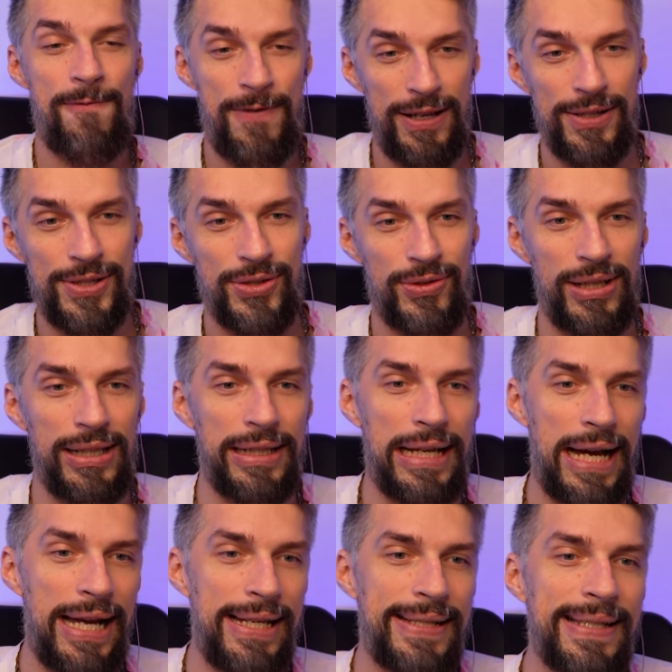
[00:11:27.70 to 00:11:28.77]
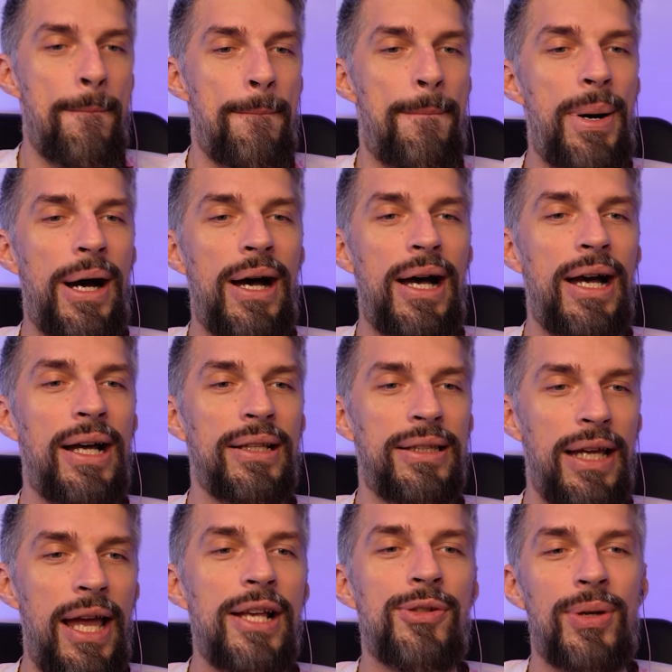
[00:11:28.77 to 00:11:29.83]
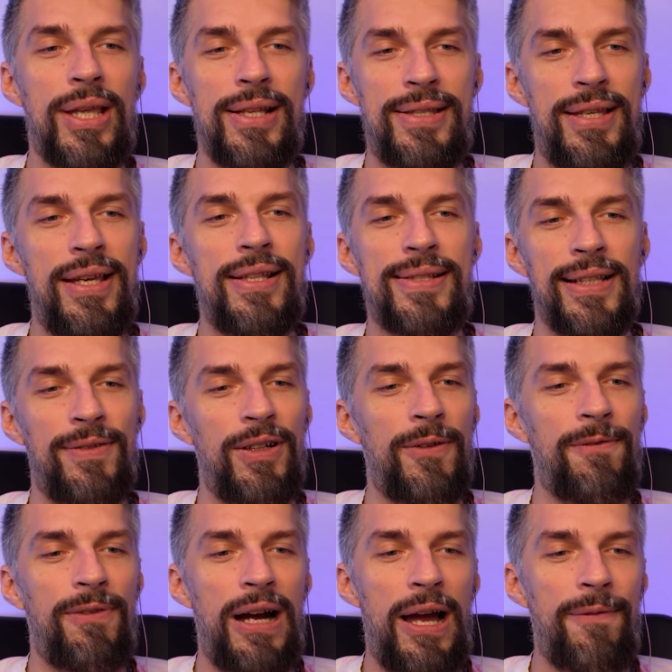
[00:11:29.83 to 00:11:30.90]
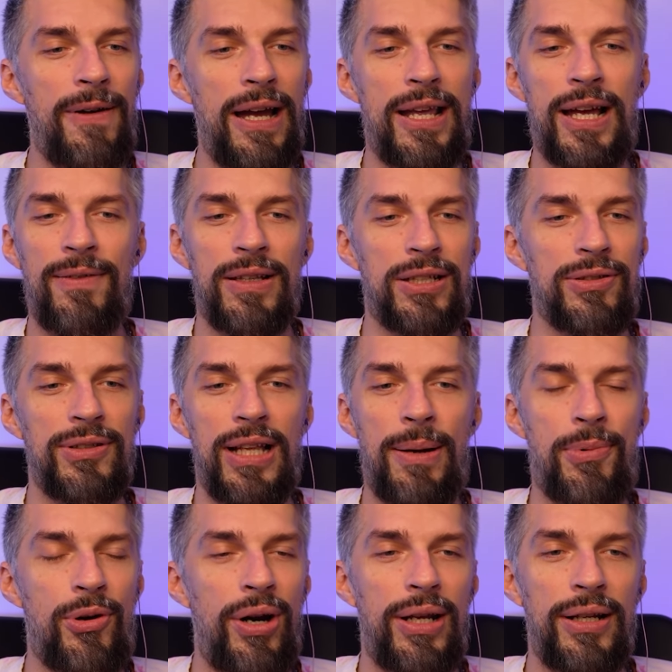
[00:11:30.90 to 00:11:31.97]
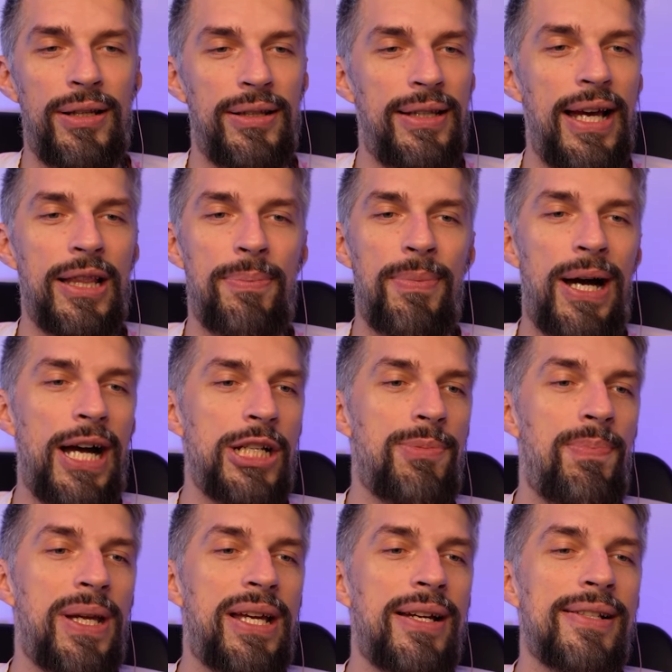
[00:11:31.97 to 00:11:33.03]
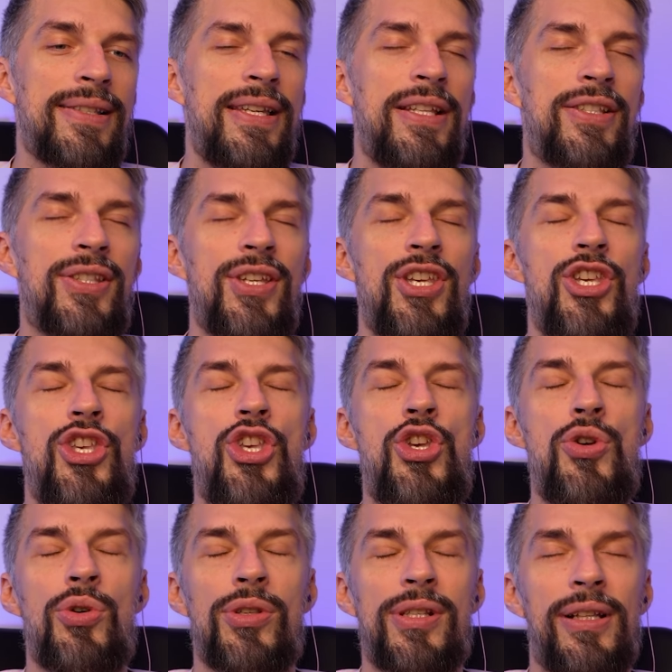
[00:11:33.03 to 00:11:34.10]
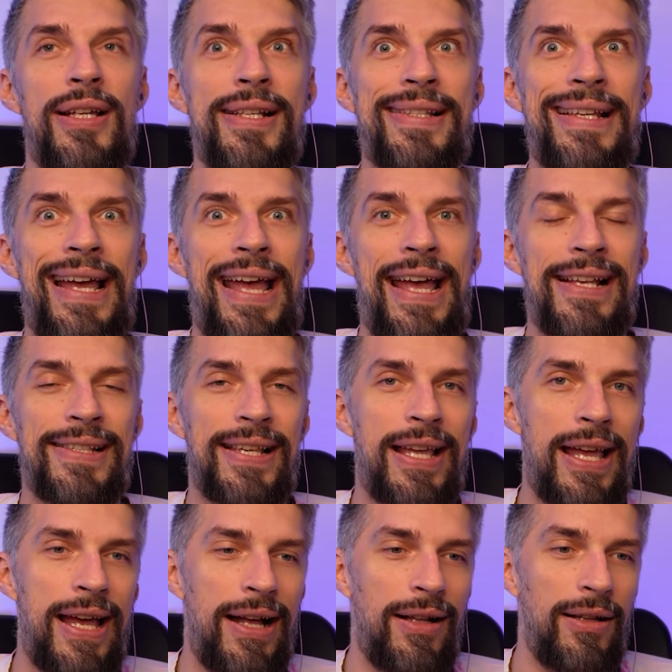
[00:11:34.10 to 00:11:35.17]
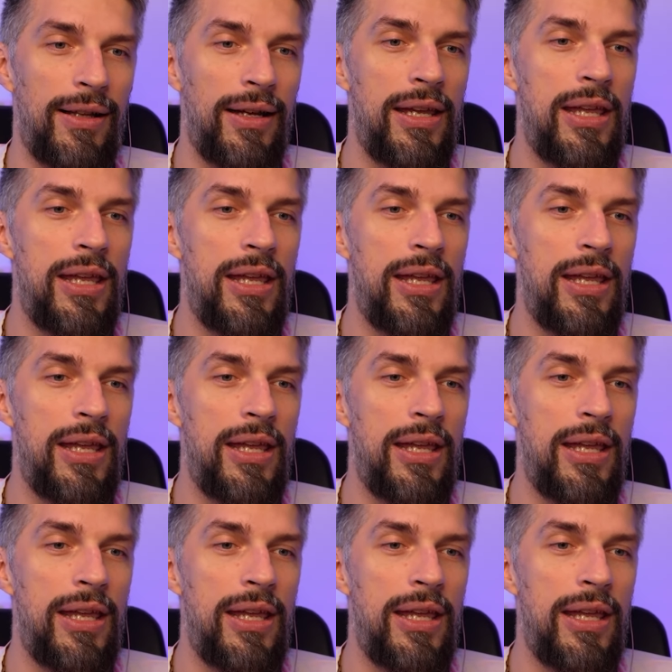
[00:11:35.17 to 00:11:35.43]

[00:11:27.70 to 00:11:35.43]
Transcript: feels really nice, but as you can see, it's level 5. I haven't really upgraded it that much because it's useless as hell.